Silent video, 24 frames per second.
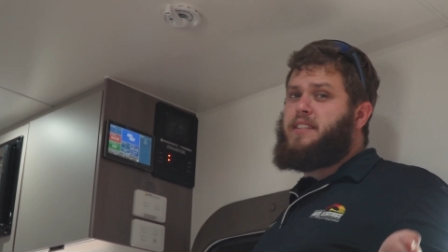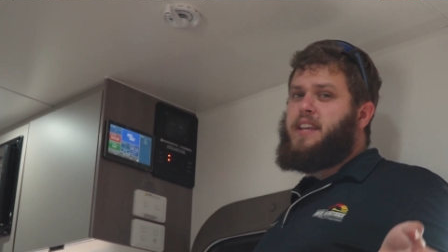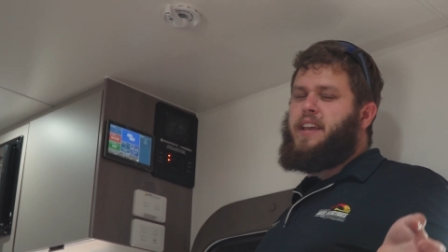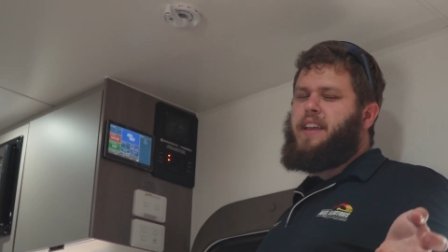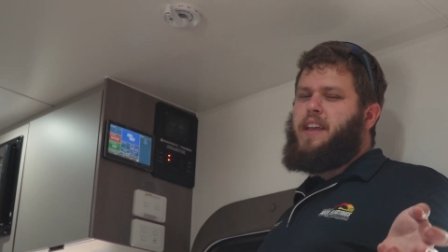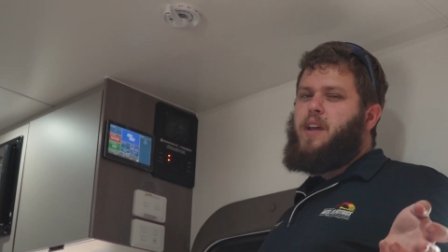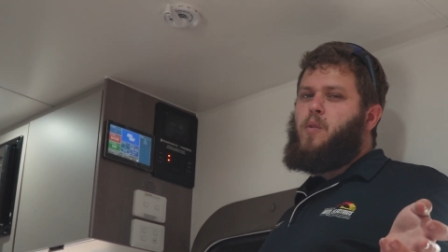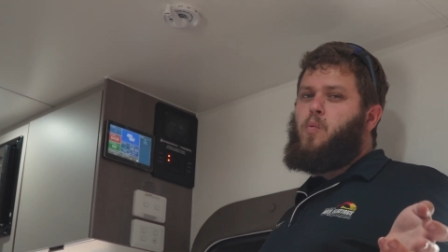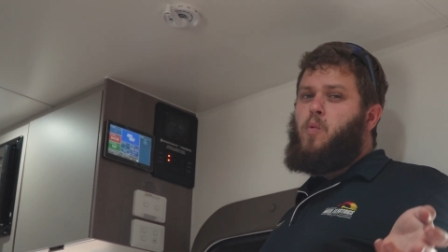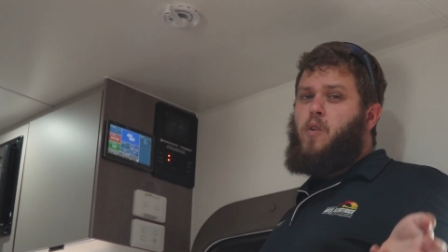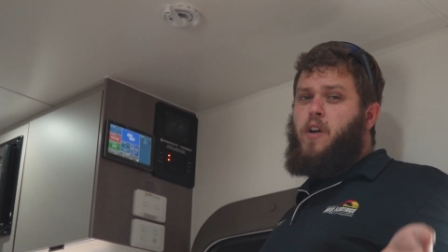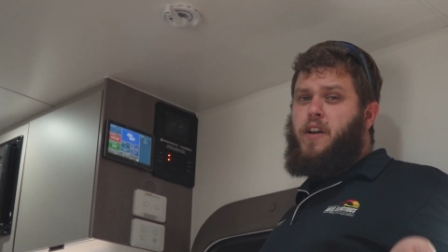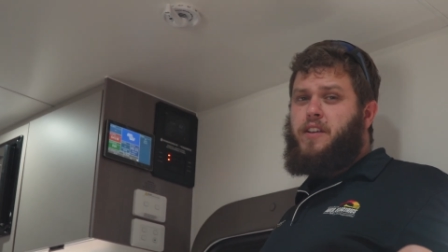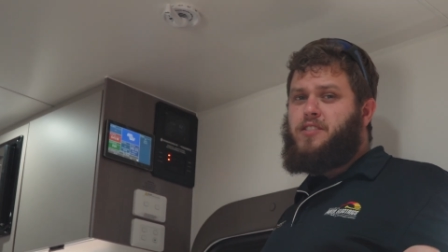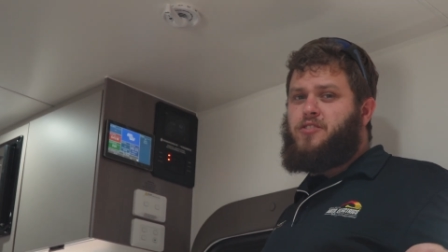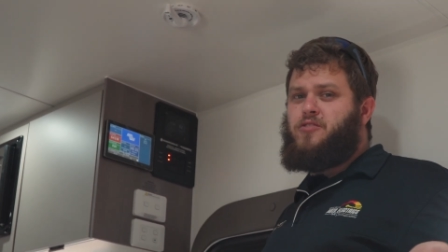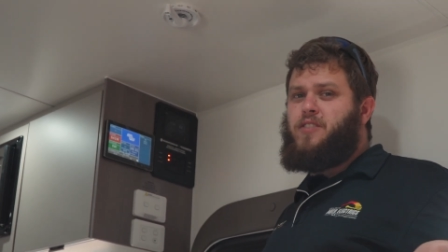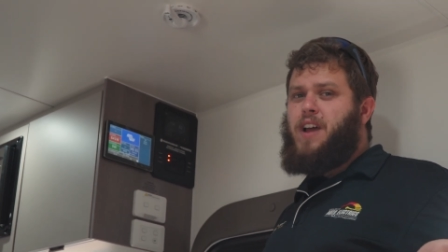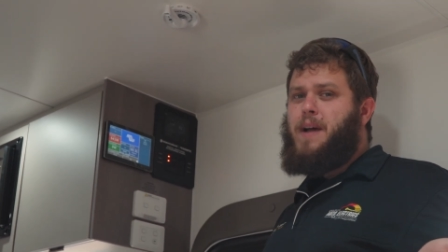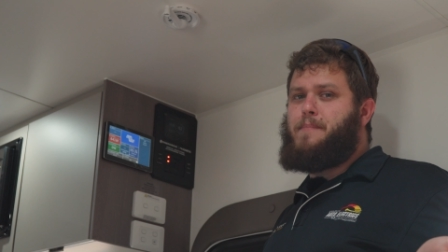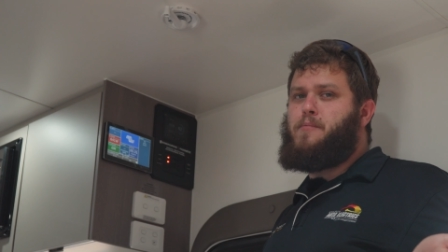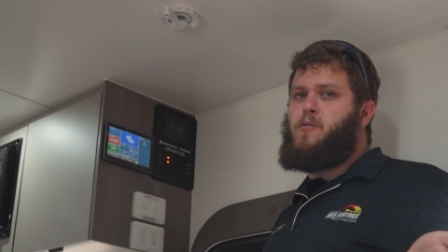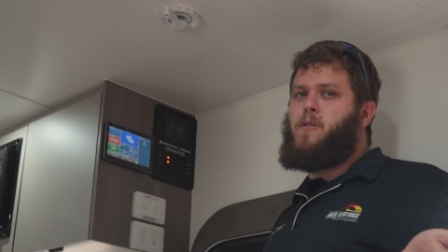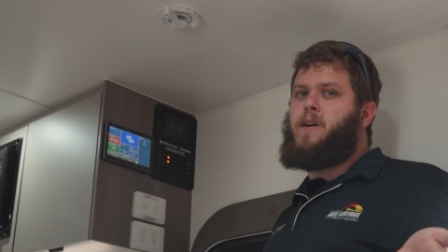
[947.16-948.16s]
thing, it works
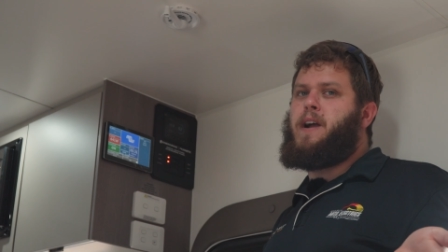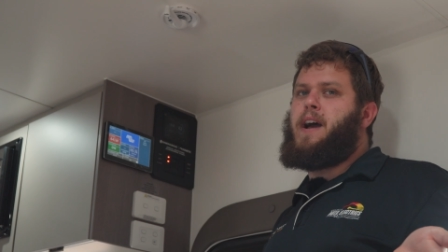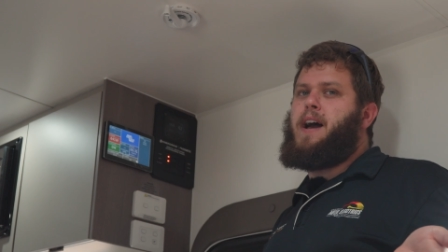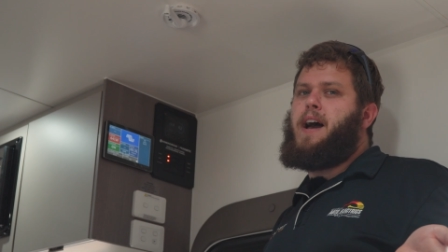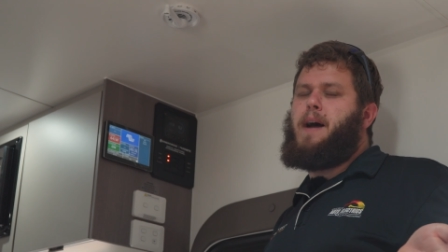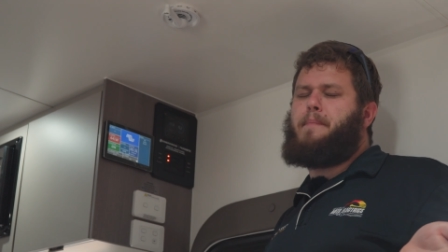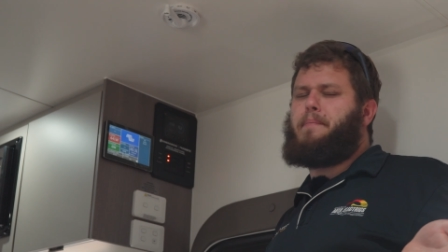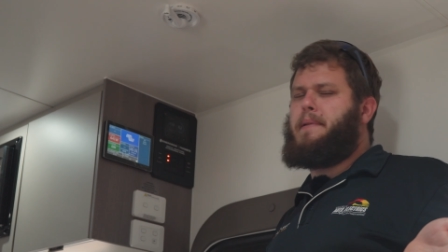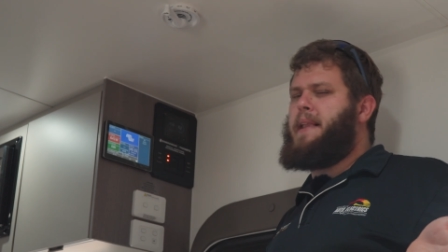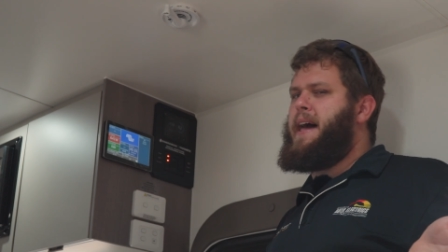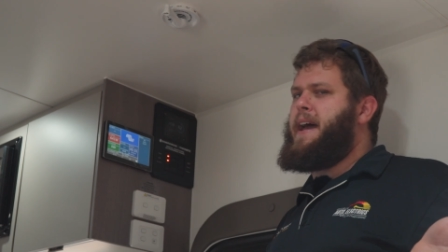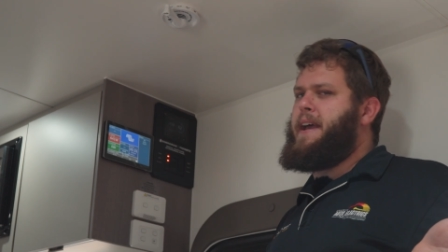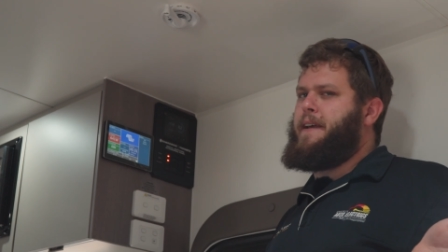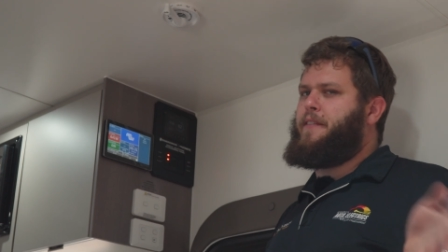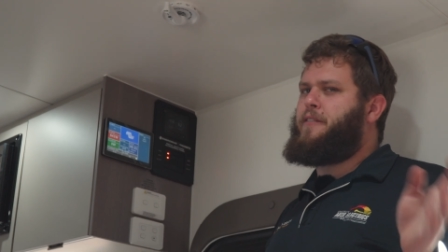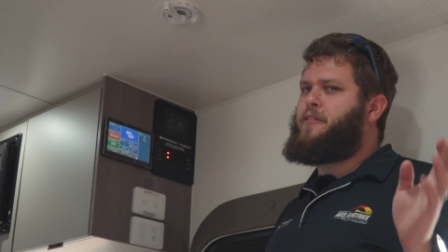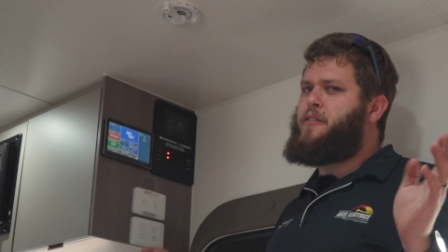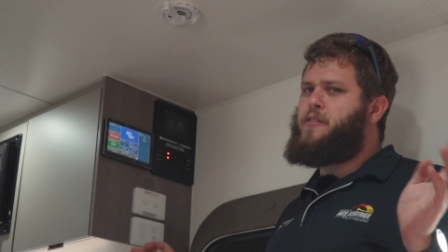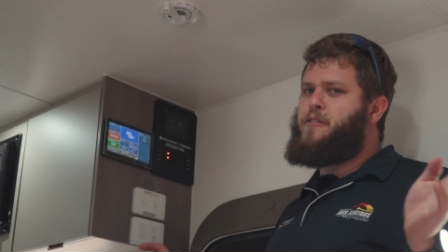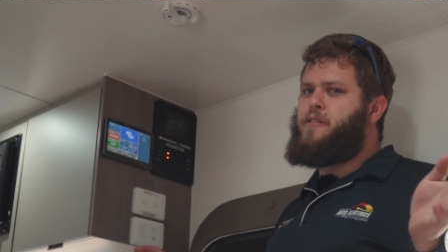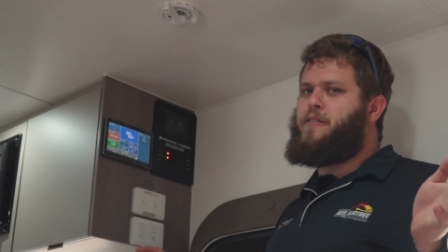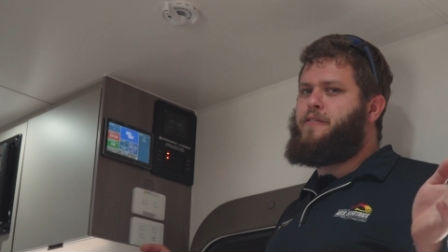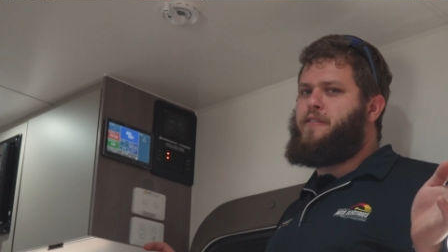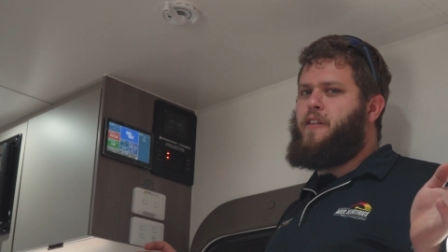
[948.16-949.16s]
through Apple CarPlay,
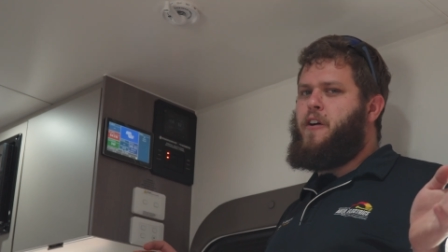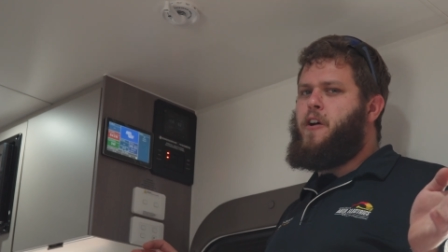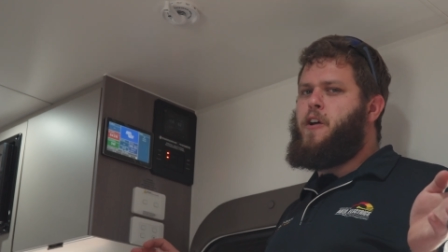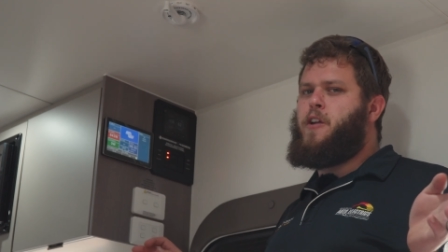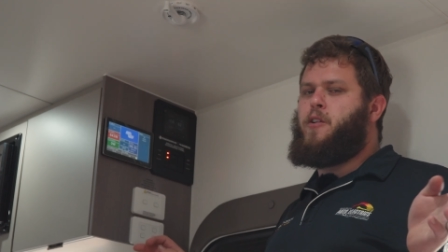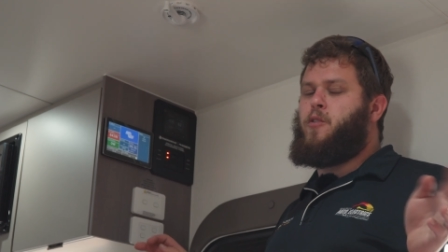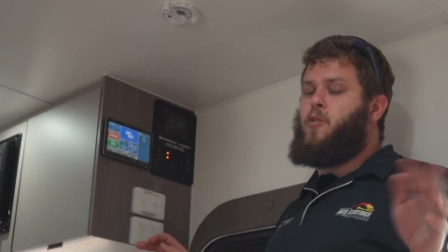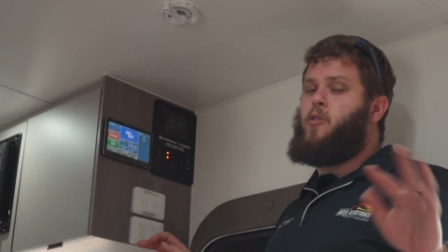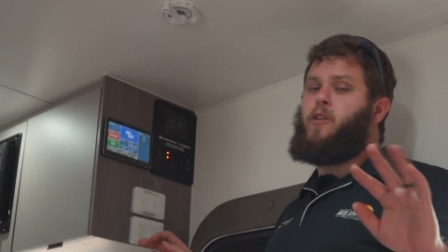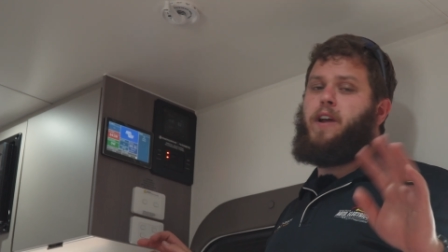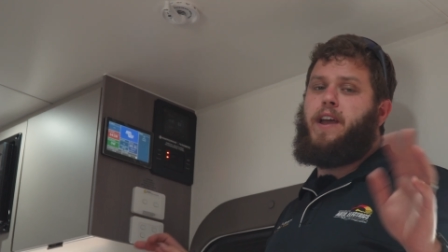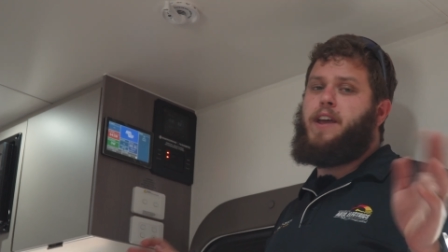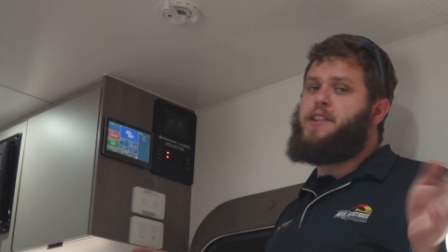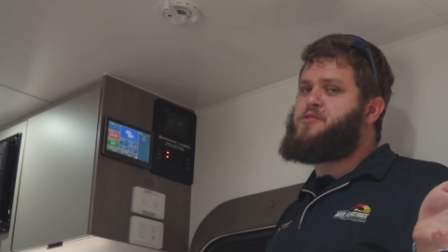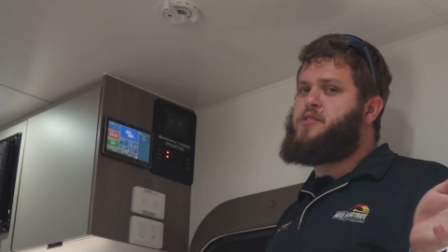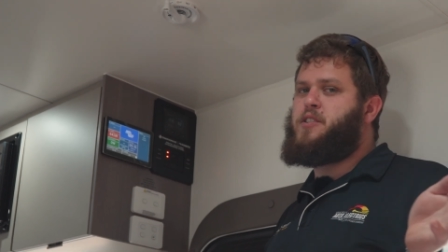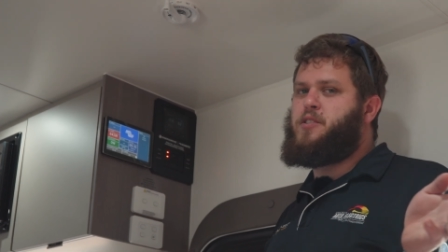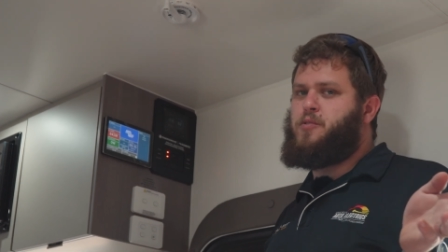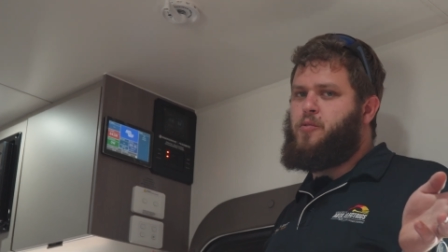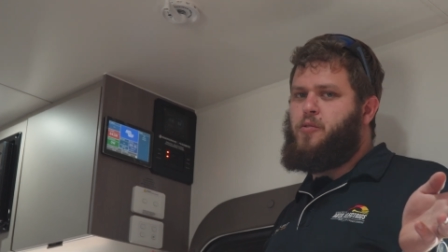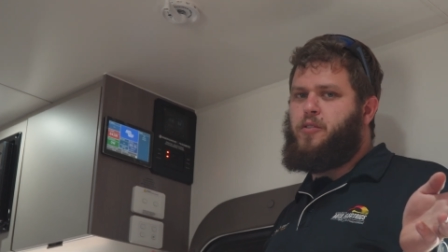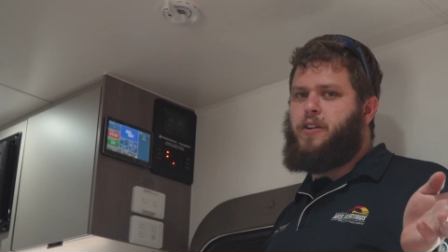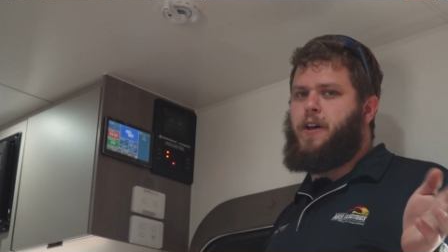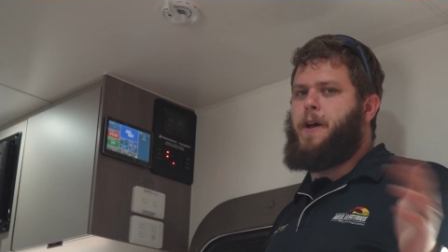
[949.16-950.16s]
through your phone or
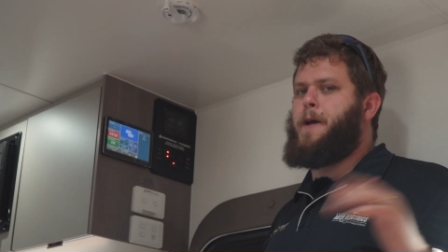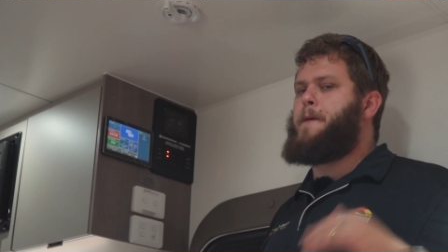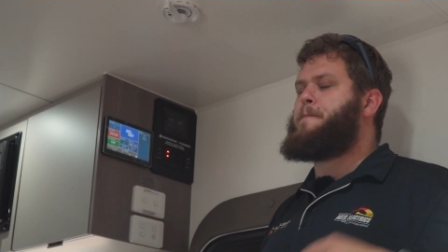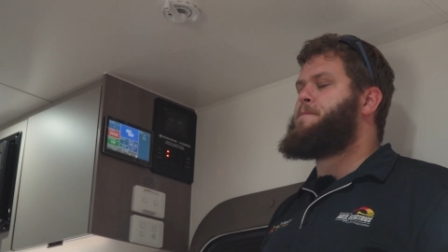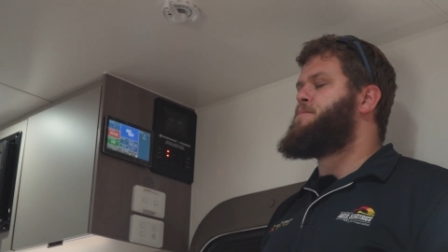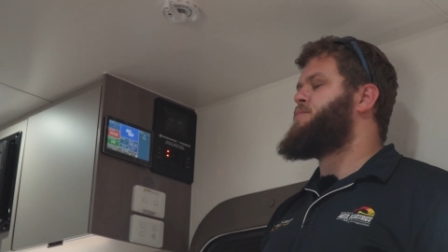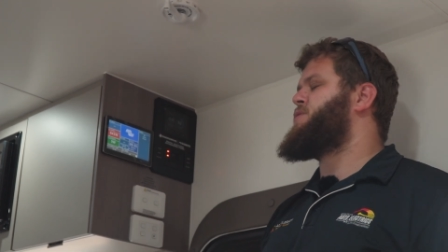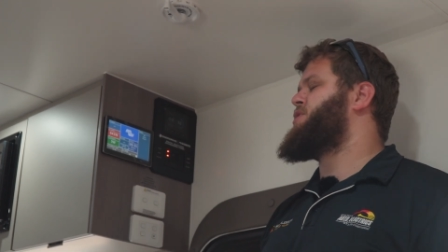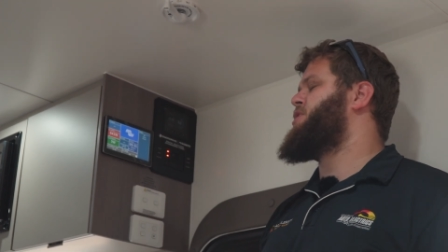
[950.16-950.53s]
Android Auto.